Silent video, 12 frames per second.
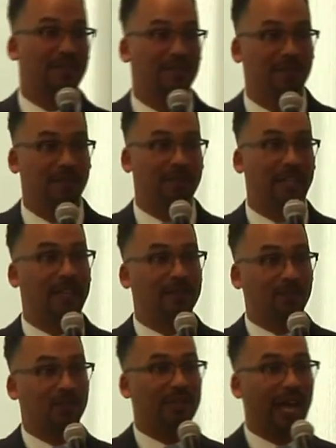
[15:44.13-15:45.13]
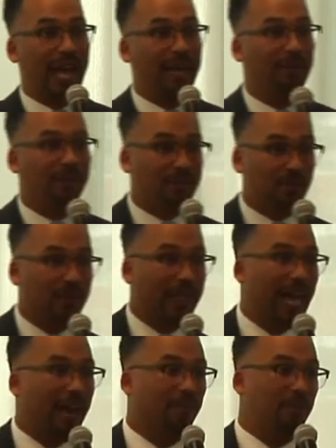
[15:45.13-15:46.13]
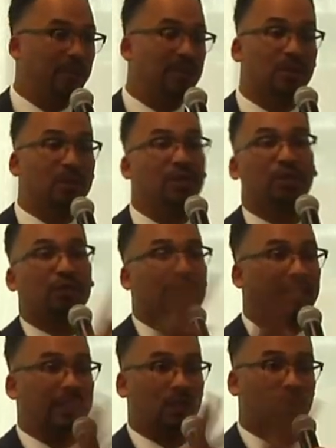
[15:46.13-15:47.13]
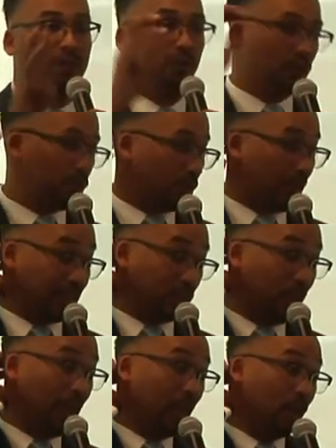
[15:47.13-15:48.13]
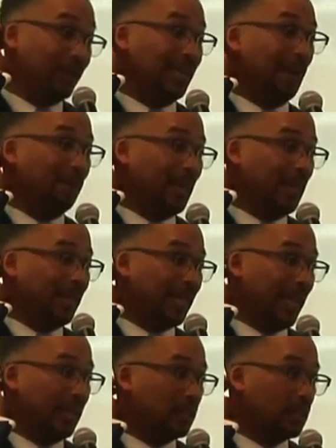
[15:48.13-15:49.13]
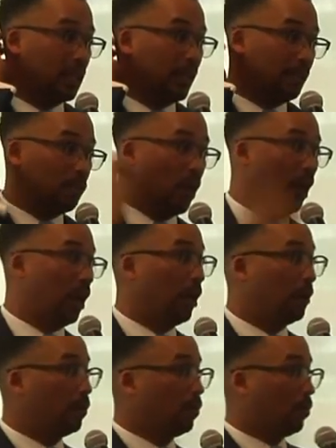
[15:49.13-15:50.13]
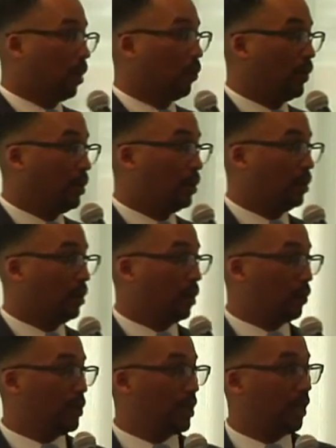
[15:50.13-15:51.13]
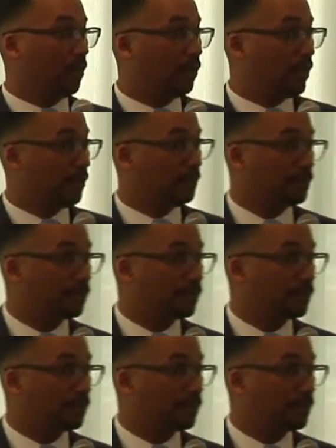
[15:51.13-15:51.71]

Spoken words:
You know what I'm saying? Some retirement so we can have a business. Those are 3 things I want to focus on today. So with that being the case, are we set up over there?